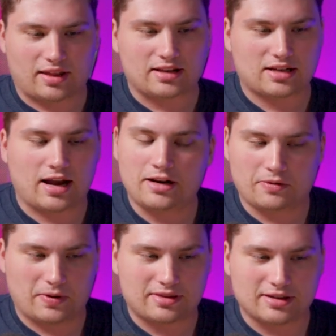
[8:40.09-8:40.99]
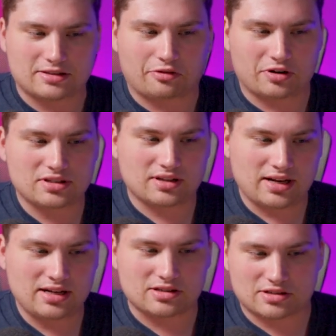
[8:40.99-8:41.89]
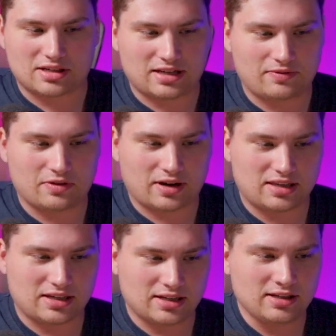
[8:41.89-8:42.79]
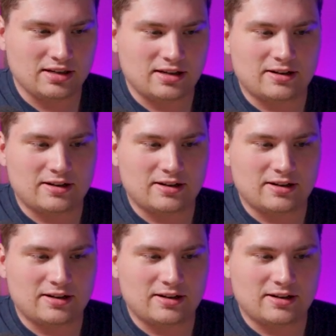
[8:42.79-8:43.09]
that's kind of what this looks like, just to give you an idea.